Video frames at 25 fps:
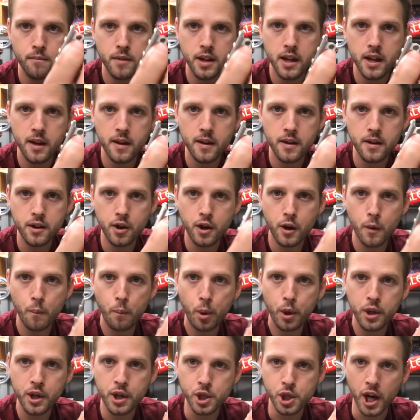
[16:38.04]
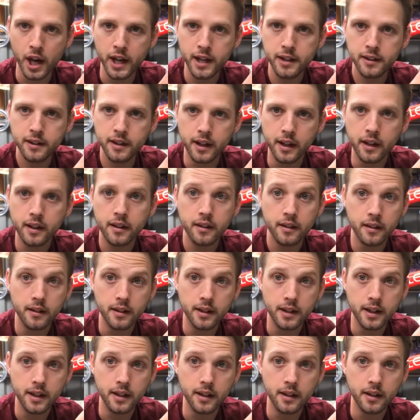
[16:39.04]
You can put your chain link on
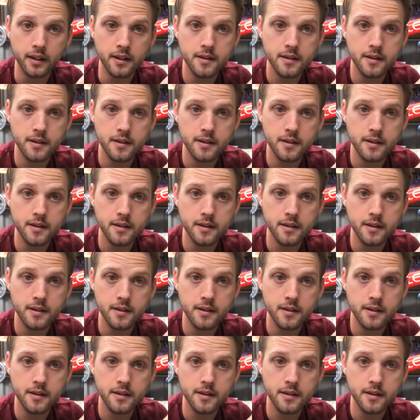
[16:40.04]
here.